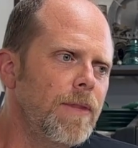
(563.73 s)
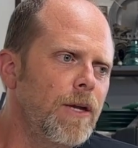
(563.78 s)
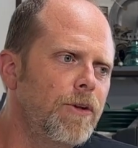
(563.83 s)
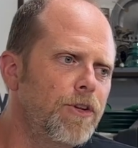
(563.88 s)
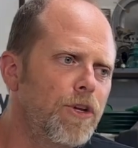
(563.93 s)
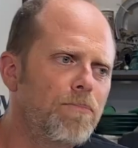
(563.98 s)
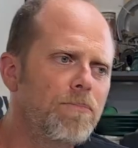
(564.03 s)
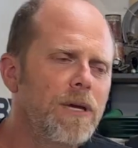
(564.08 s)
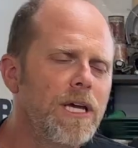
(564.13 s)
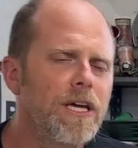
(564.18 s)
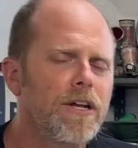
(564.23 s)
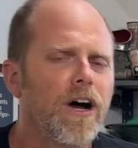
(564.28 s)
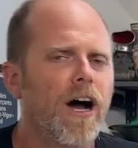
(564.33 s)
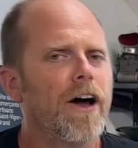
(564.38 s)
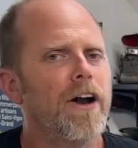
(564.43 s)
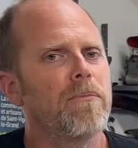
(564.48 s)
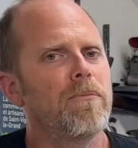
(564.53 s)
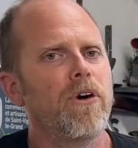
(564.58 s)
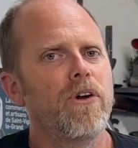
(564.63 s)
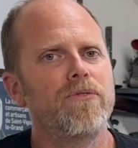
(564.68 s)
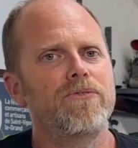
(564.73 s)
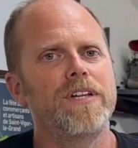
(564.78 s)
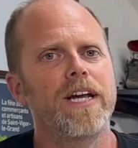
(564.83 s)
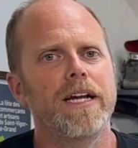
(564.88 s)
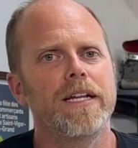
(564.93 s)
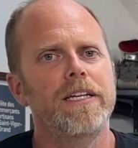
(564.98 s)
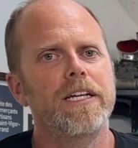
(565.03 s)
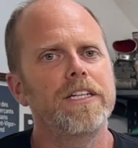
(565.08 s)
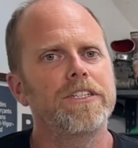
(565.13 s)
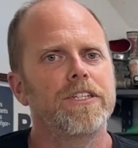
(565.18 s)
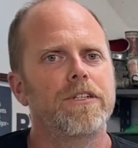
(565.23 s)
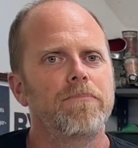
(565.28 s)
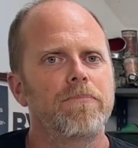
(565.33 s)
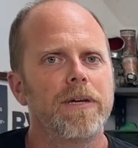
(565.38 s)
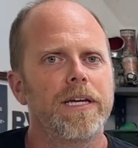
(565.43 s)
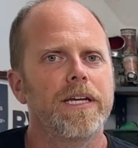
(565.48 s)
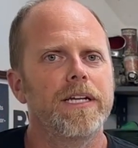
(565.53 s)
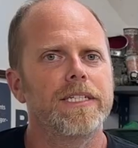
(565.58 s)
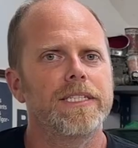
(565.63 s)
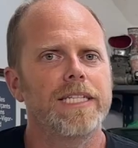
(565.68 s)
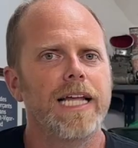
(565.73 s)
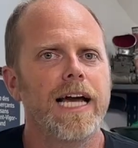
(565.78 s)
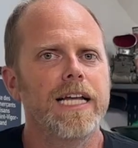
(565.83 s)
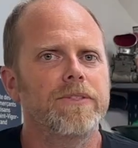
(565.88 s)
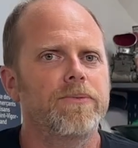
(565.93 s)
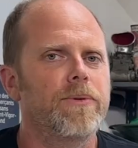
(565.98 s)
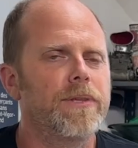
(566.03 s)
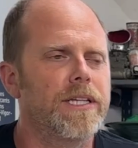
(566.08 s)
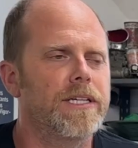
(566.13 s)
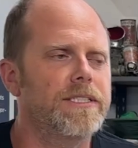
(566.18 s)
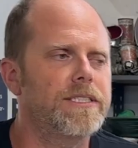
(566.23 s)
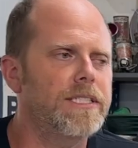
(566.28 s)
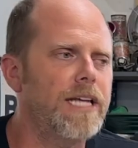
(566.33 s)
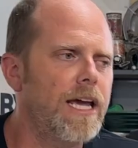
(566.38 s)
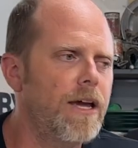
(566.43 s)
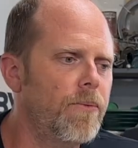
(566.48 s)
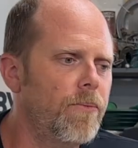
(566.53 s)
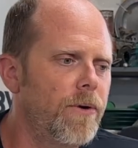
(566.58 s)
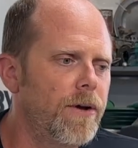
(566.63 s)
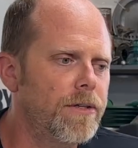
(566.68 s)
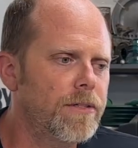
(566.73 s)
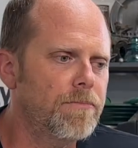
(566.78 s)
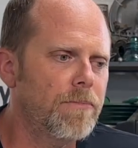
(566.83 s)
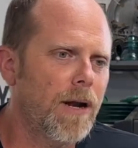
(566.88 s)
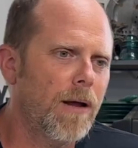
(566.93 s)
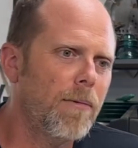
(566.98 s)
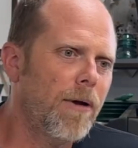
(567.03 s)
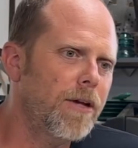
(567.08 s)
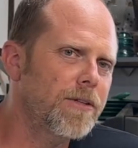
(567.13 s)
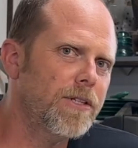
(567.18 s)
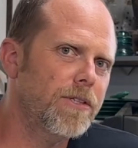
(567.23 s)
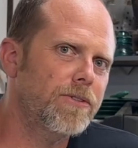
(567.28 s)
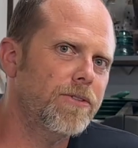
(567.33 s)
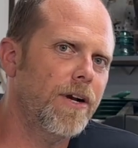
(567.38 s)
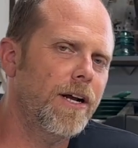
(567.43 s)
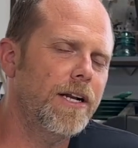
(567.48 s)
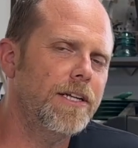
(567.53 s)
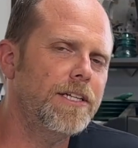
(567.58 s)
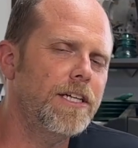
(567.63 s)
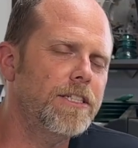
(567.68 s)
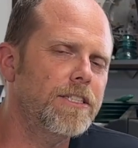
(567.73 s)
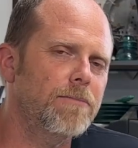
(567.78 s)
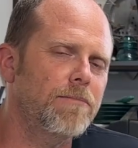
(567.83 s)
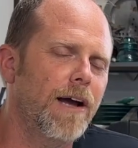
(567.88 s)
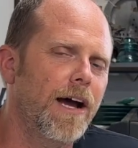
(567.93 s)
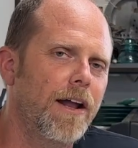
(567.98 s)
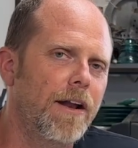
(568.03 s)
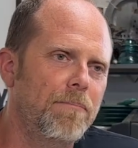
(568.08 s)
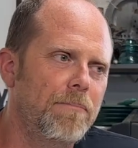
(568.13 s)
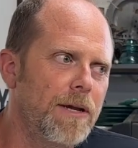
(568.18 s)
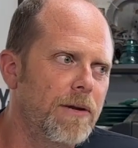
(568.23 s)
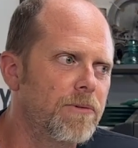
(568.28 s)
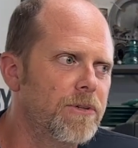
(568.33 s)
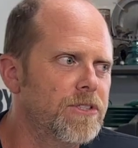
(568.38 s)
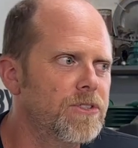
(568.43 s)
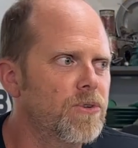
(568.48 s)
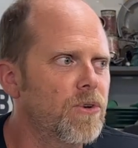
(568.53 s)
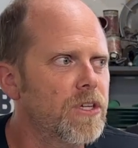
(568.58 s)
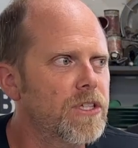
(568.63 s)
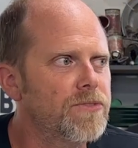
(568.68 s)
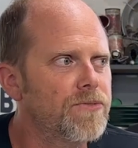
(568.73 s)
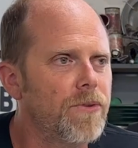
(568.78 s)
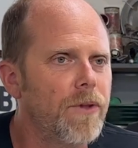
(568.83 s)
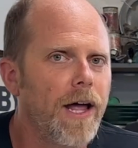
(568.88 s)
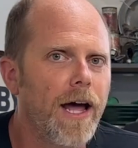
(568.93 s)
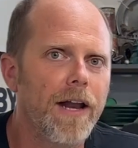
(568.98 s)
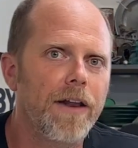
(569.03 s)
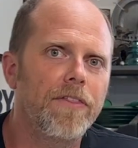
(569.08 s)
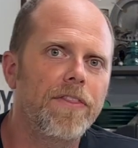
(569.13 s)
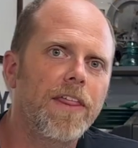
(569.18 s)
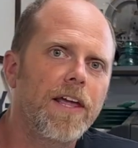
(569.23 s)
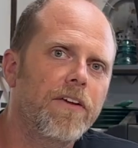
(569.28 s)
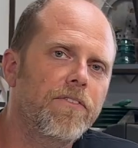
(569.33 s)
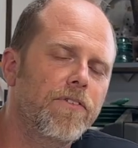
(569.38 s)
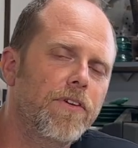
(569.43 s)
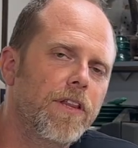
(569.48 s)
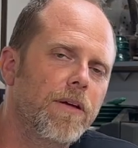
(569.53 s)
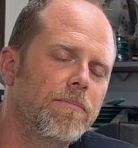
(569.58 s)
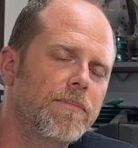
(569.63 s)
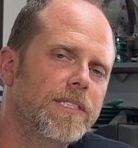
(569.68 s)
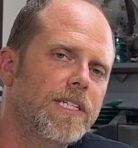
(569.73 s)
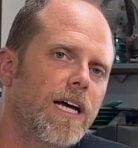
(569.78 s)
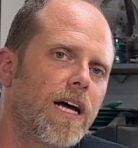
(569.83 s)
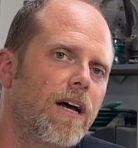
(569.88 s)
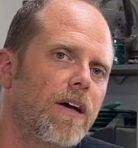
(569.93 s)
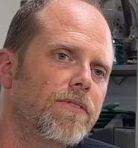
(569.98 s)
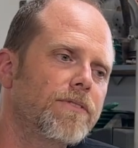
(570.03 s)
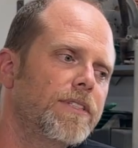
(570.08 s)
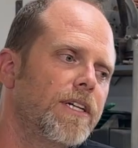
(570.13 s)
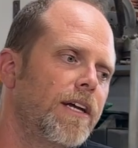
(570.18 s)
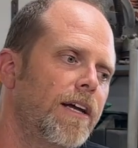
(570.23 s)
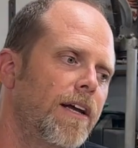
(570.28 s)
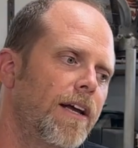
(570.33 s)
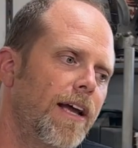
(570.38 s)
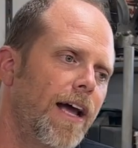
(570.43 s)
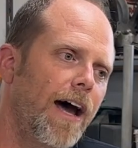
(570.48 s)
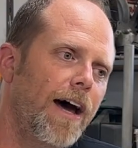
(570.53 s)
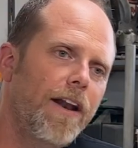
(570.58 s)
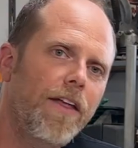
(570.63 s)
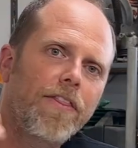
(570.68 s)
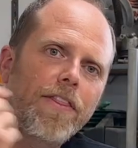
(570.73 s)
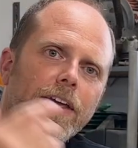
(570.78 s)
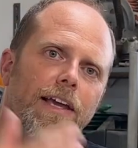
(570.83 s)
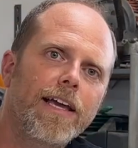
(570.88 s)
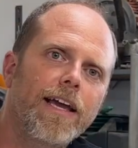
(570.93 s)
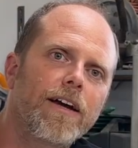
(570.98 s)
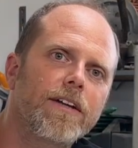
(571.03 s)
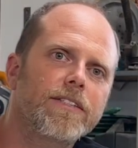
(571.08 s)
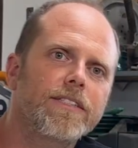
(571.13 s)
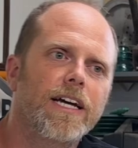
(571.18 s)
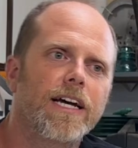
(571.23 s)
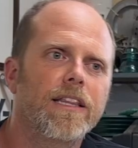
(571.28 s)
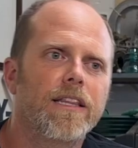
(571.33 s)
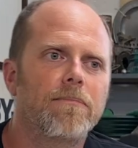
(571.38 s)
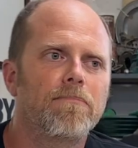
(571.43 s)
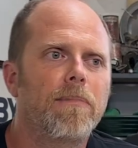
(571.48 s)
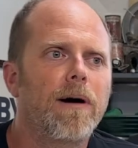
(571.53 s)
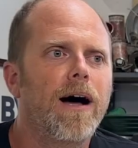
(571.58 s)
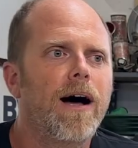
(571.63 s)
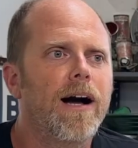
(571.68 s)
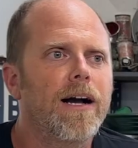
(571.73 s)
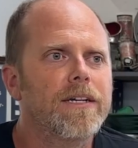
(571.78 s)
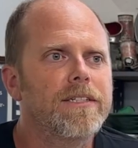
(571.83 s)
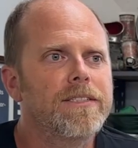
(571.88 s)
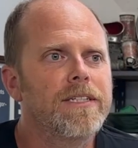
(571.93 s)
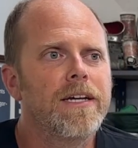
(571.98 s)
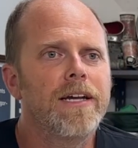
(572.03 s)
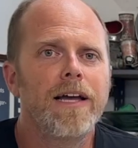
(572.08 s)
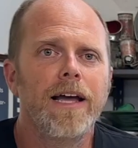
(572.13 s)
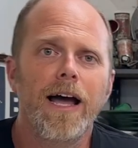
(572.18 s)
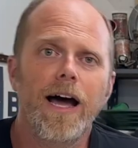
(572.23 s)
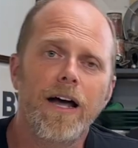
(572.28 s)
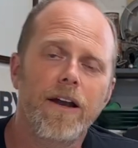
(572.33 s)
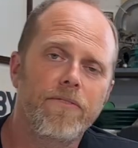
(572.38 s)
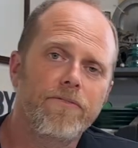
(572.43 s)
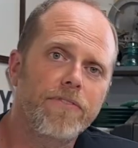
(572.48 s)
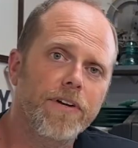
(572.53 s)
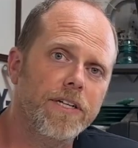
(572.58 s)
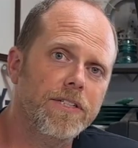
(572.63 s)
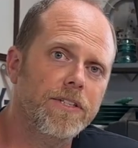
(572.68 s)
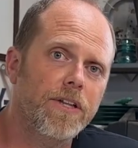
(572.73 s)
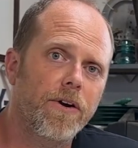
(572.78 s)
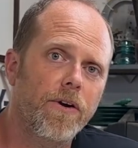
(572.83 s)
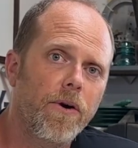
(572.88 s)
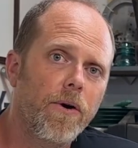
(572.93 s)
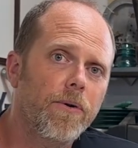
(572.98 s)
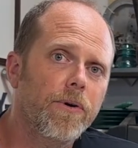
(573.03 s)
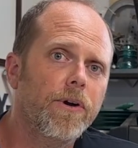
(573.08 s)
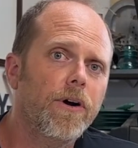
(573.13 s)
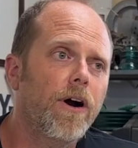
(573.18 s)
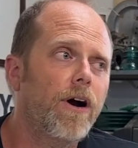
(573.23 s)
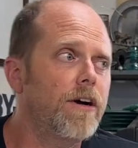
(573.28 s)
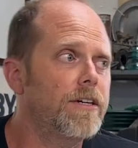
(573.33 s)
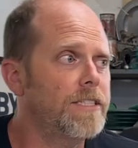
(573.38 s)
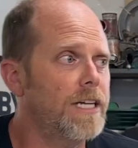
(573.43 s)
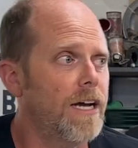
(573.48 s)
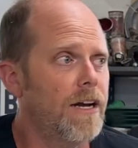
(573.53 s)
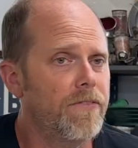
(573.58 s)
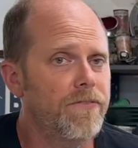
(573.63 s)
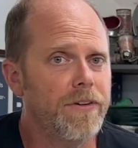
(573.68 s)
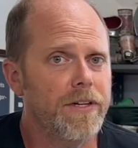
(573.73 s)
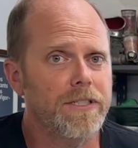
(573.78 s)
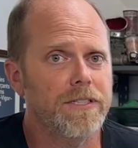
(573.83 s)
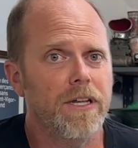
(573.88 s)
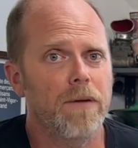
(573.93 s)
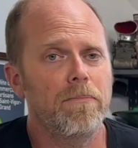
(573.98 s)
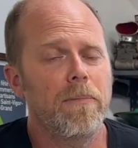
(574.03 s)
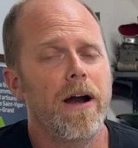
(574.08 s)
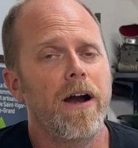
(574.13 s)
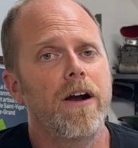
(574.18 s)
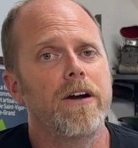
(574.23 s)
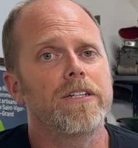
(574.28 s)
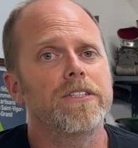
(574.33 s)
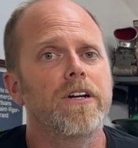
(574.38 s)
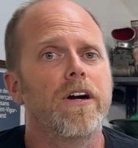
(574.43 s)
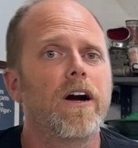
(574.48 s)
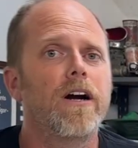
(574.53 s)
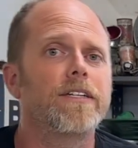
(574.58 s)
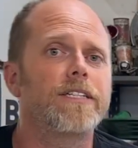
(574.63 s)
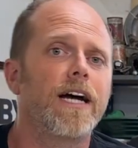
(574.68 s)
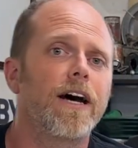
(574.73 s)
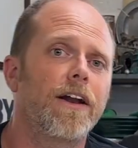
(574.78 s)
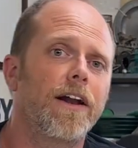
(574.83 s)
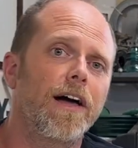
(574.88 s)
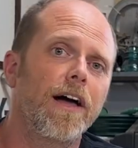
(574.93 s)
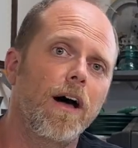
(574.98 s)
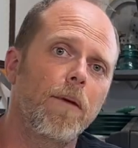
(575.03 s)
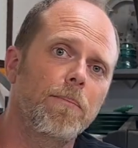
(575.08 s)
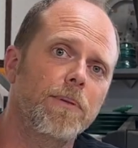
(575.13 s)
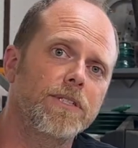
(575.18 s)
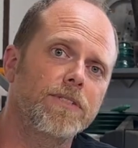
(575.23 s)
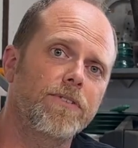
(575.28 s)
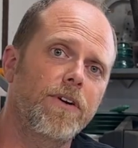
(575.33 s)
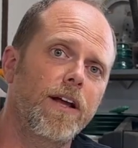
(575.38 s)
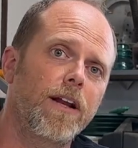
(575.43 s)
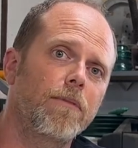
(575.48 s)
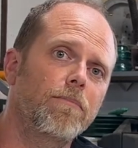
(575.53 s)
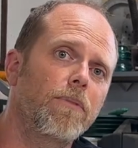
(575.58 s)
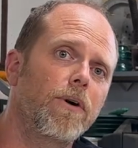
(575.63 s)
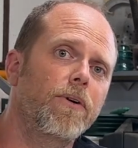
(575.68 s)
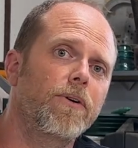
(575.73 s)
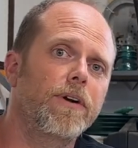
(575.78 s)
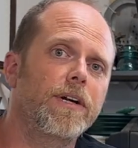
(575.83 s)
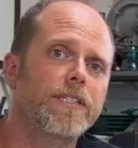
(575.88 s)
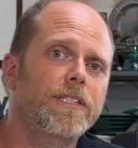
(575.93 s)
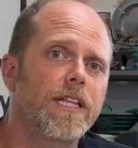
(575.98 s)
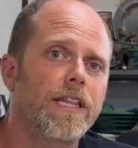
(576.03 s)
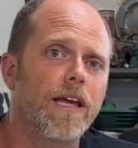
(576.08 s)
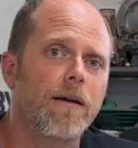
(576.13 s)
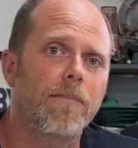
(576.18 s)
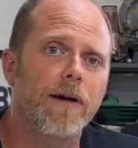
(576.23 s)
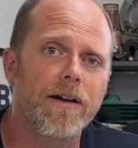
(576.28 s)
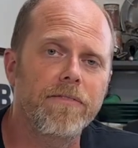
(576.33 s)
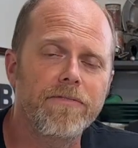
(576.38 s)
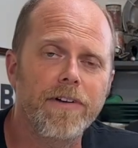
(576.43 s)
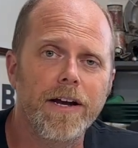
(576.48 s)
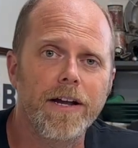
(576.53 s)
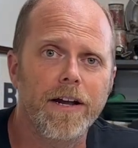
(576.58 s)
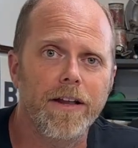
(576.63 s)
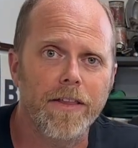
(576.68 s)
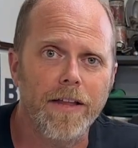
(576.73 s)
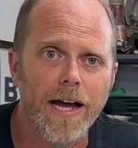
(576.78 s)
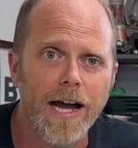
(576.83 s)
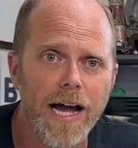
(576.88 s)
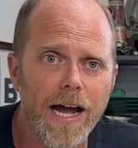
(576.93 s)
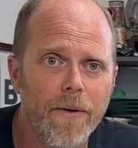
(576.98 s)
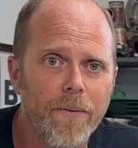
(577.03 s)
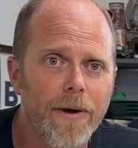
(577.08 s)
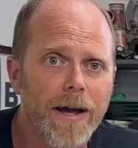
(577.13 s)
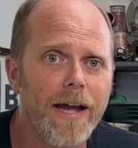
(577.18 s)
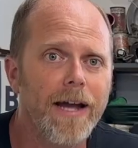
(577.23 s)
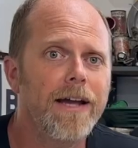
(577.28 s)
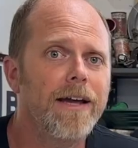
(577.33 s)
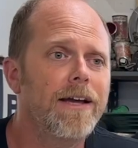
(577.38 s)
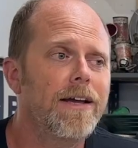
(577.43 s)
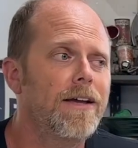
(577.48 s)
to be an automotive technician because that's what the state wants, but I'm also trying to teach them how to be resourceful, how to think for themselves, how to think outside the box, how to fix their own cars, how to fix their parents' cars, how to help a stranded motorist that they might find on the highway,